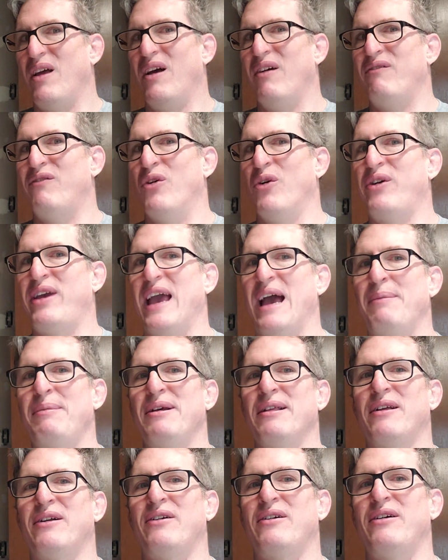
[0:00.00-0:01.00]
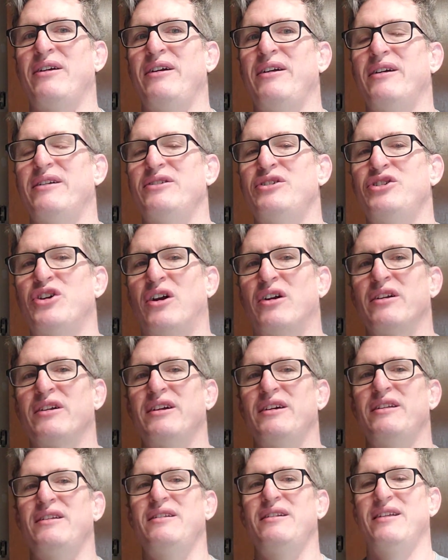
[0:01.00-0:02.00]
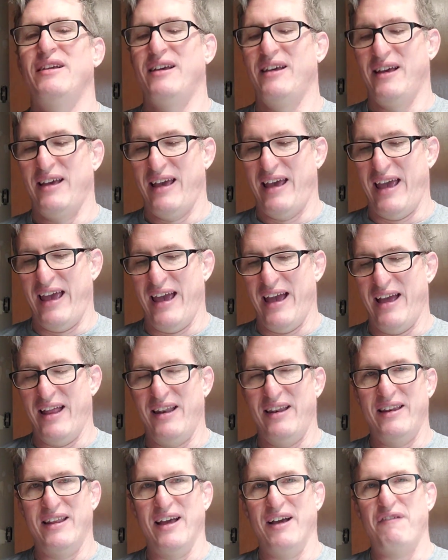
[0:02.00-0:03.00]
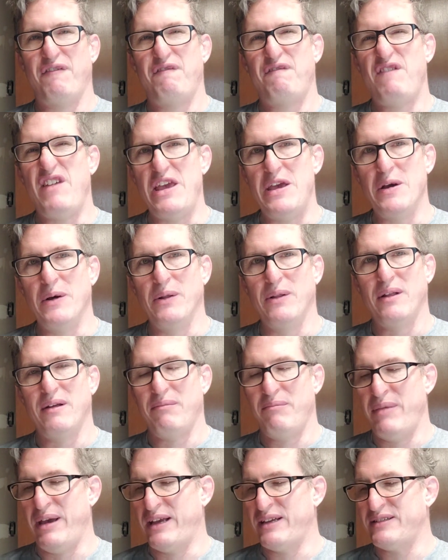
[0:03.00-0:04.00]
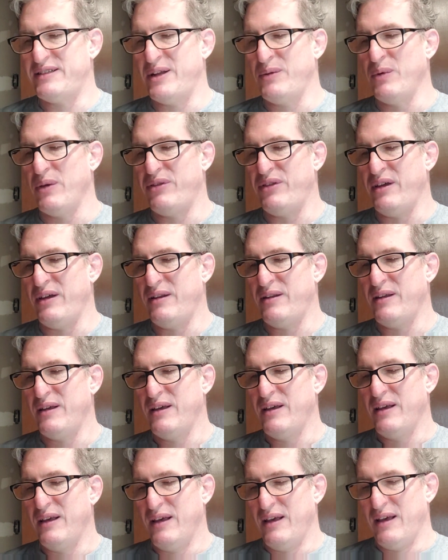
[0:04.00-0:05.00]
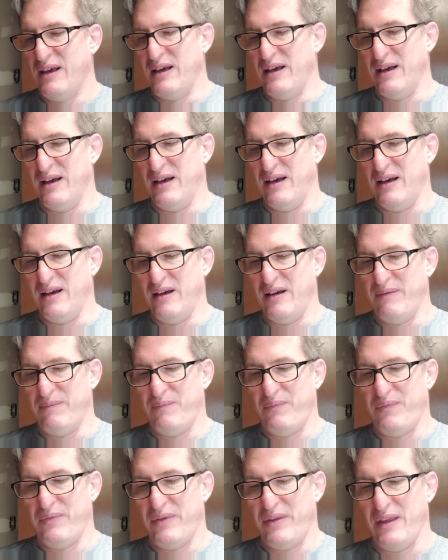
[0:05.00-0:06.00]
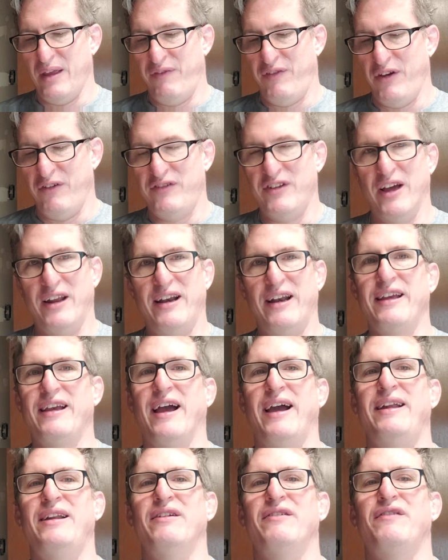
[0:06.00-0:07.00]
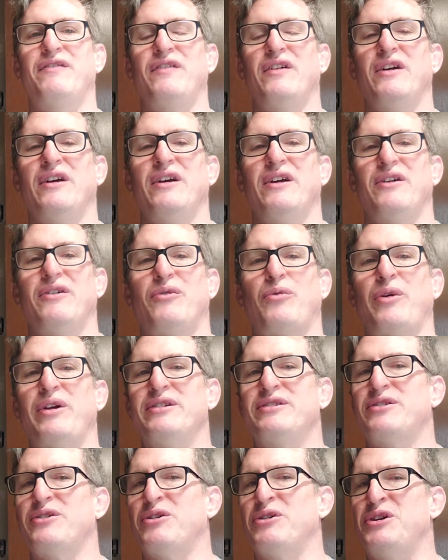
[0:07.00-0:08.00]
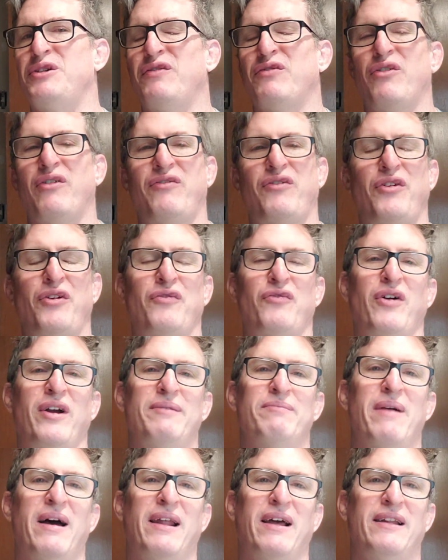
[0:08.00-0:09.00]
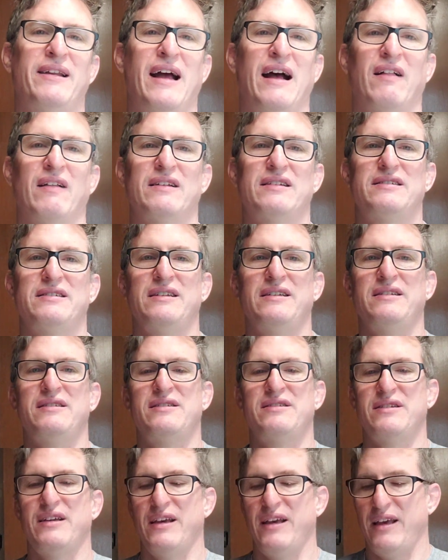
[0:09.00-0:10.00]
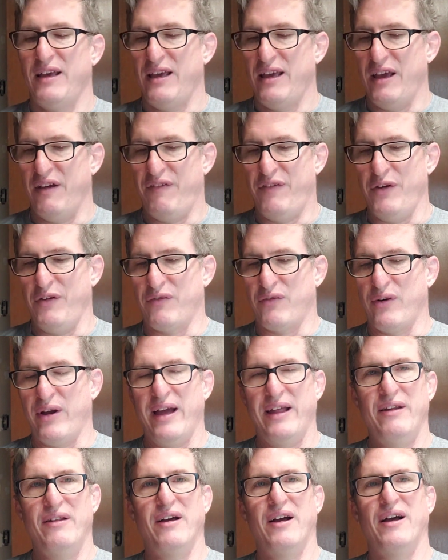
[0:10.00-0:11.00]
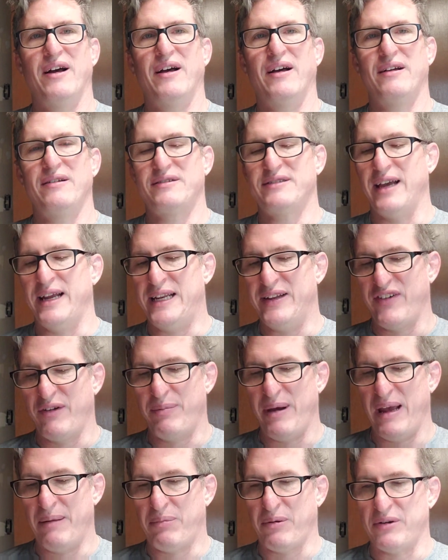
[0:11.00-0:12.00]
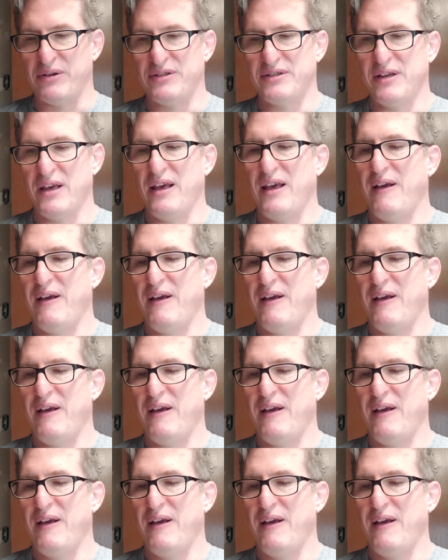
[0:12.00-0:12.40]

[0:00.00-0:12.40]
vocabulary, jargon, and feel mixed in with it. If you've done any kind of research, if you've read meta-analyses, if you've read scientific papers,